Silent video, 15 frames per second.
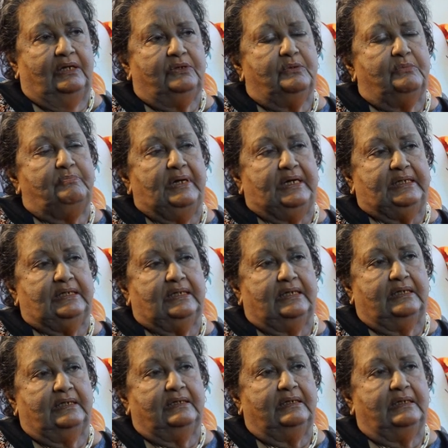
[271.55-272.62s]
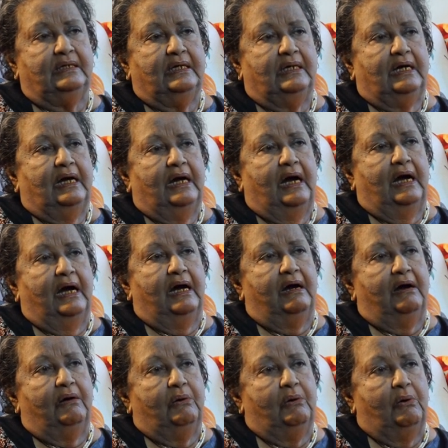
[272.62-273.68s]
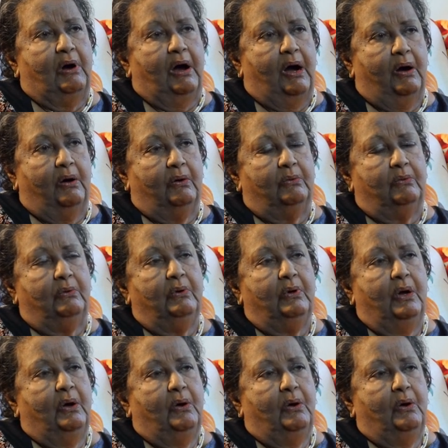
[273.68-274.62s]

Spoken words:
to better how